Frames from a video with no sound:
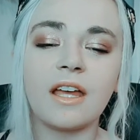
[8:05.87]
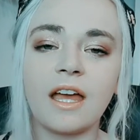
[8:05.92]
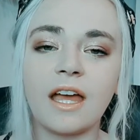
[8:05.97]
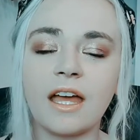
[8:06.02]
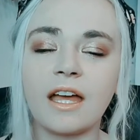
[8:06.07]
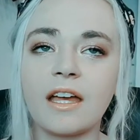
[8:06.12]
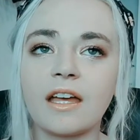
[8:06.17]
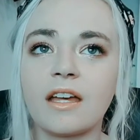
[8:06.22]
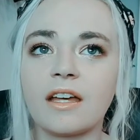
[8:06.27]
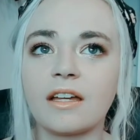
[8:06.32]

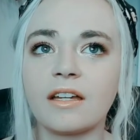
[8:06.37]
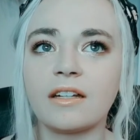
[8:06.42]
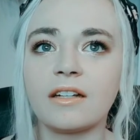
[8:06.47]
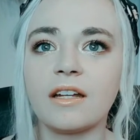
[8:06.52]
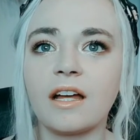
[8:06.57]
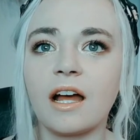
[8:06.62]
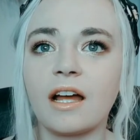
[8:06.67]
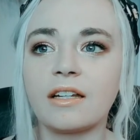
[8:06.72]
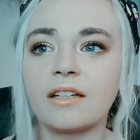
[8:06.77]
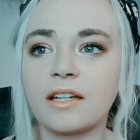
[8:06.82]
And
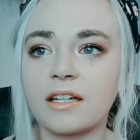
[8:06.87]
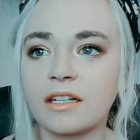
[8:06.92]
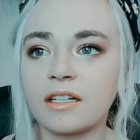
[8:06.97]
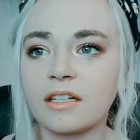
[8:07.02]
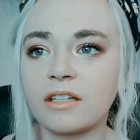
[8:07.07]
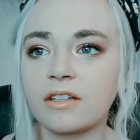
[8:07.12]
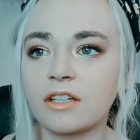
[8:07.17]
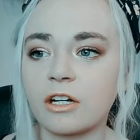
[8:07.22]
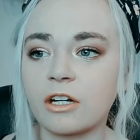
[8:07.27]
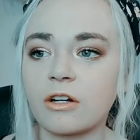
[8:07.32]
I did
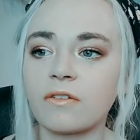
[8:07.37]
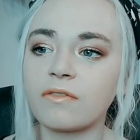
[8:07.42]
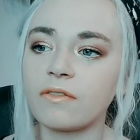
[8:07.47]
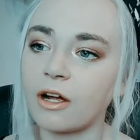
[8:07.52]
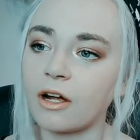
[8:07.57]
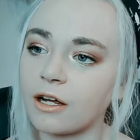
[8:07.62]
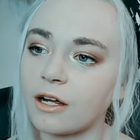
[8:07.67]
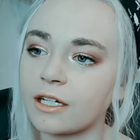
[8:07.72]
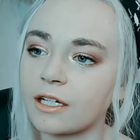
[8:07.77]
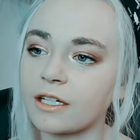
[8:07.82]
and they were
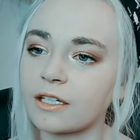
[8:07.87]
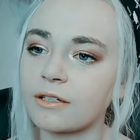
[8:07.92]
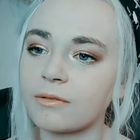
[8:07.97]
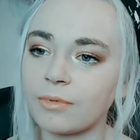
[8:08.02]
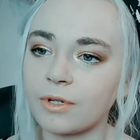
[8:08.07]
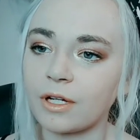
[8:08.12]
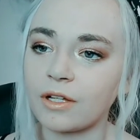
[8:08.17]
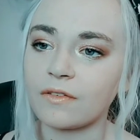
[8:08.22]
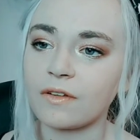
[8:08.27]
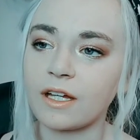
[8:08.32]
fine,
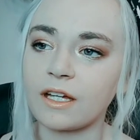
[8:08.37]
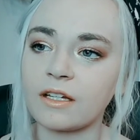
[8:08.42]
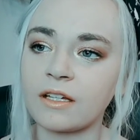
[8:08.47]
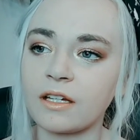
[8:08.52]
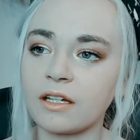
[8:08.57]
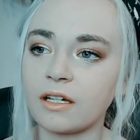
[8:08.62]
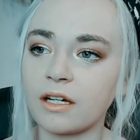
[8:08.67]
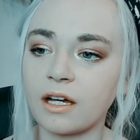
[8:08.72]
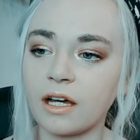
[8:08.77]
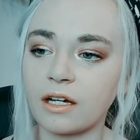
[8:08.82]
but like
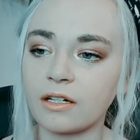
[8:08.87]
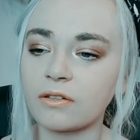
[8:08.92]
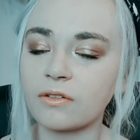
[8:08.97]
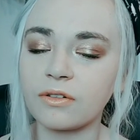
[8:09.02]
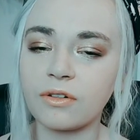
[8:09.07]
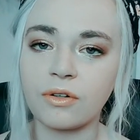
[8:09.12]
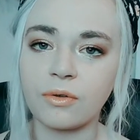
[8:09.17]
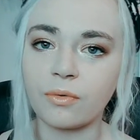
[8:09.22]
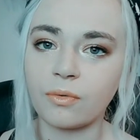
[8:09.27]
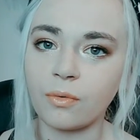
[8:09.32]
I don't
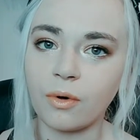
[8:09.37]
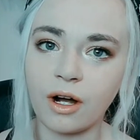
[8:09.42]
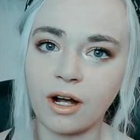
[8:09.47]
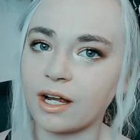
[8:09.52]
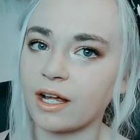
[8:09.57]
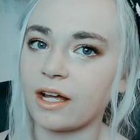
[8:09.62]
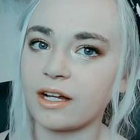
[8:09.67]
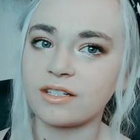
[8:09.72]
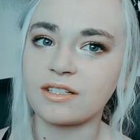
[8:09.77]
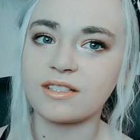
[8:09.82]
know
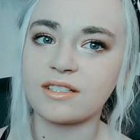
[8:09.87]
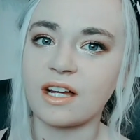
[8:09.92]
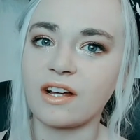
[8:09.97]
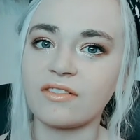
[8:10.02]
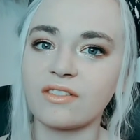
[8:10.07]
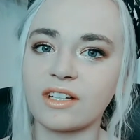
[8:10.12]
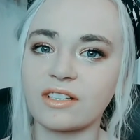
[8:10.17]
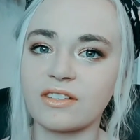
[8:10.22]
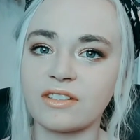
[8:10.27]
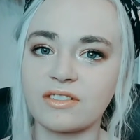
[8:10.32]
why I just have
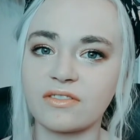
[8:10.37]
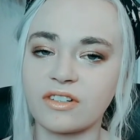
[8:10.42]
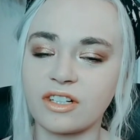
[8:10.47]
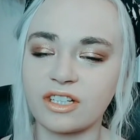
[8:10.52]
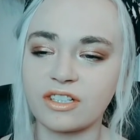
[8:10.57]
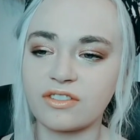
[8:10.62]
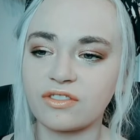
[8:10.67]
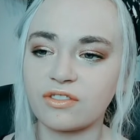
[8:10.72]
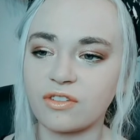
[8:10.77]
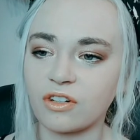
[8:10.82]
like this very
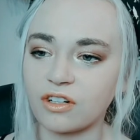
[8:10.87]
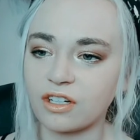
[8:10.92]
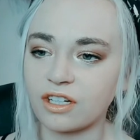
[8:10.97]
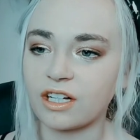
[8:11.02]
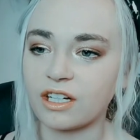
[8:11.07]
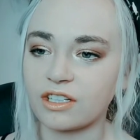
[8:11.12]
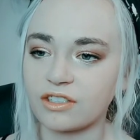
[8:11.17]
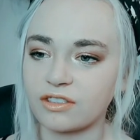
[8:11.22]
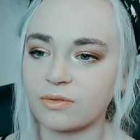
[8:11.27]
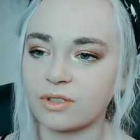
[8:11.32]
strong
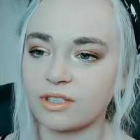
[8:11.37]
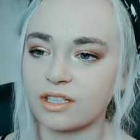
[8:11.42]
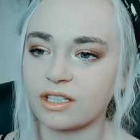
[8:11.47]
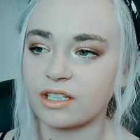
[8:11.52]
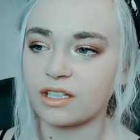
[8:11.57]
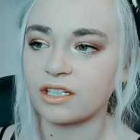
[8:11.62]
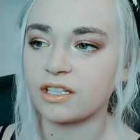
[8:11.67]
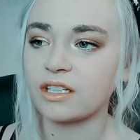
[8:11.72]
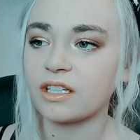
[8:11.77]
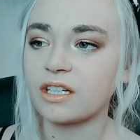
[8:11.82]
connection with
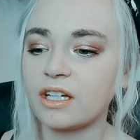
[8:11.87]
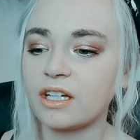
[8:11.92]
it.